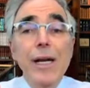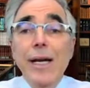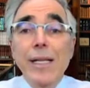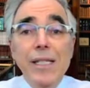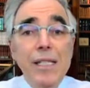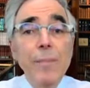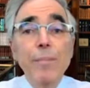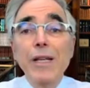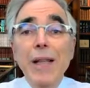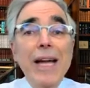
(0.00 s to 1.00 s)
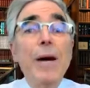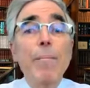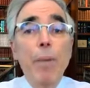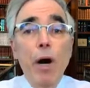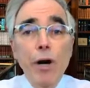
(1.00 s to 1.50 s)
It's simply like a
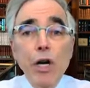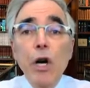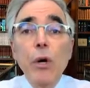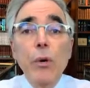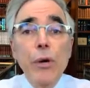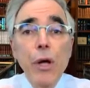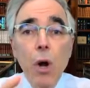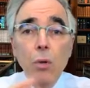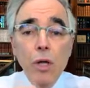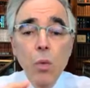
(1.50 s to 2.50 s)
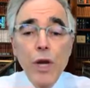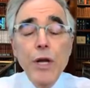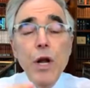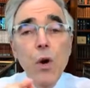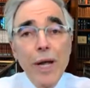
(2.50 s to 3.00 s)
barcode, only we
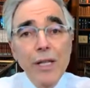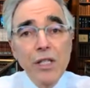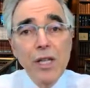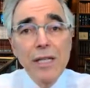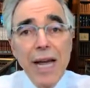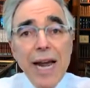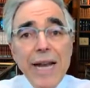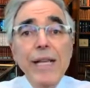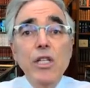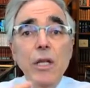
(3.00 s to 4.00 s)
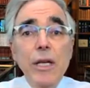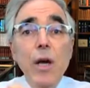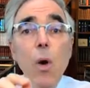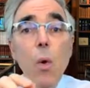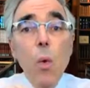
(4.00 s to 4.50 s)
know instantaneously
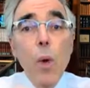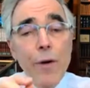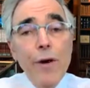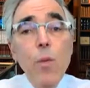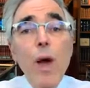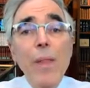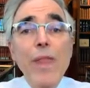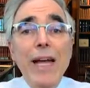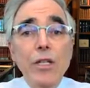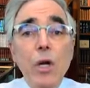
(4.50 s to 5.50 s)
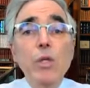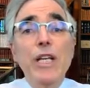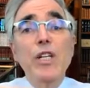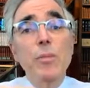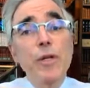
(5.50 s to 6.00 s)
where and when that dose
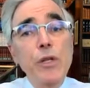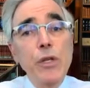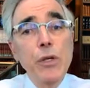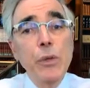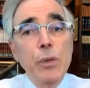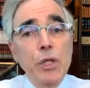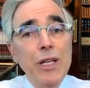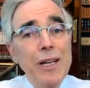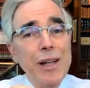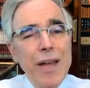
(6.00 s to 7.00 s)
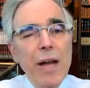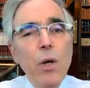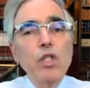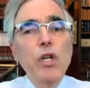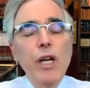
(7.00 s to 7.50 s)
has been used. That
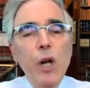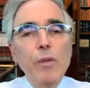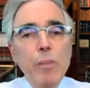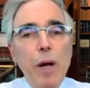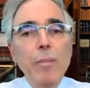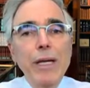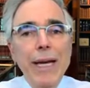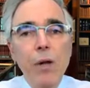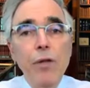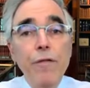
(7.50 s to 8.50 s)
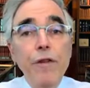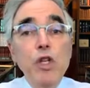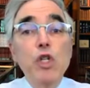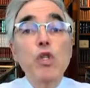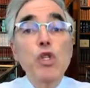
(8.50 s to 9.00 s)
also helps public health
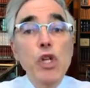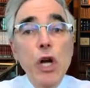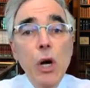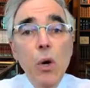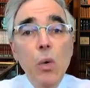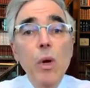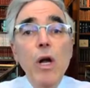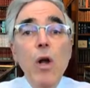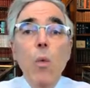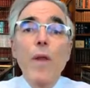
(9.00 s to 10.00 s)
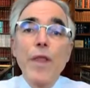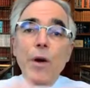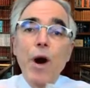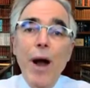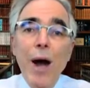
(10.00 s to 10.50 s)
officials know when there
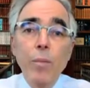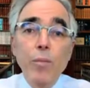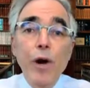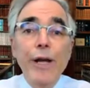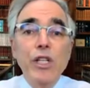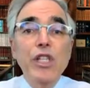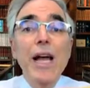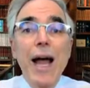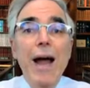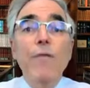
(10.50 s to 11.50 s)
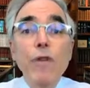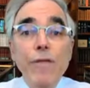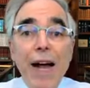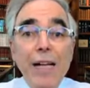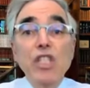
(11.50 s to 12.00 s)
are outbreaks, have we
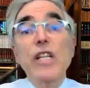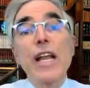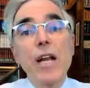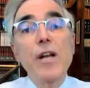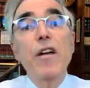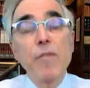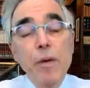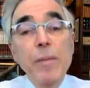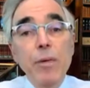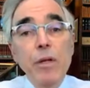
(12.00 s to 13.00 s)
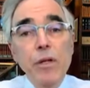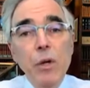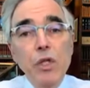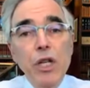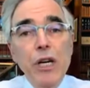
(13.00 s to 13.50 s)
vaccinated enough people in
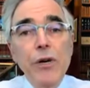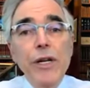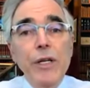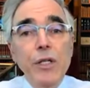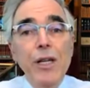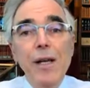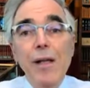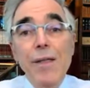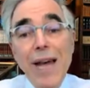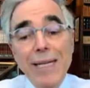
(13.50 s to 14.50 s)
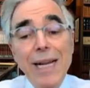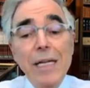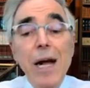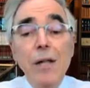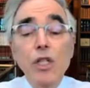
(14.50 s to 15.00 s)
those areas? That
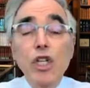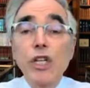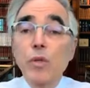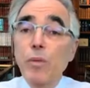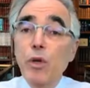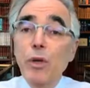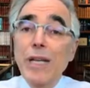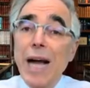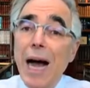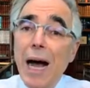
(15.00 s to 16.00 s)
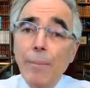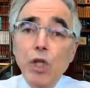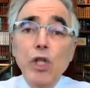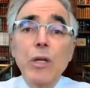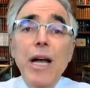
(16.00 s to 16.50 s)
technology is purely
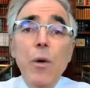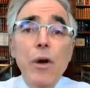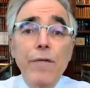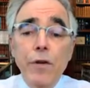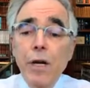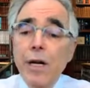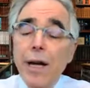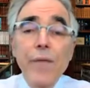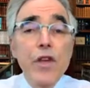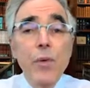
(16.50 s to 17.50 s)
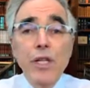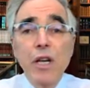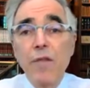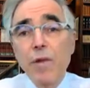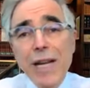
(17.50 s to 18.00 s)
optional, however, and the U.S.
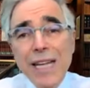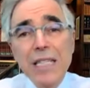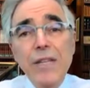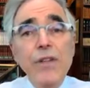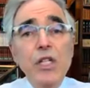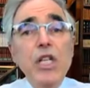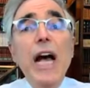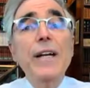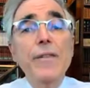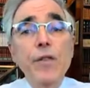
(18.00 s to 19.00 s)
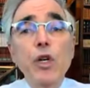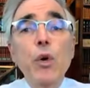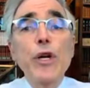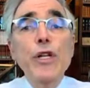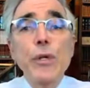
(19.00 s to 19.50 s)
government hasn't even decided if they're
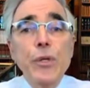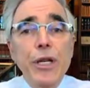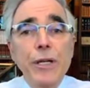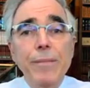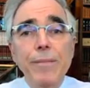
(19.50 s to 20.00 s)
going to use it.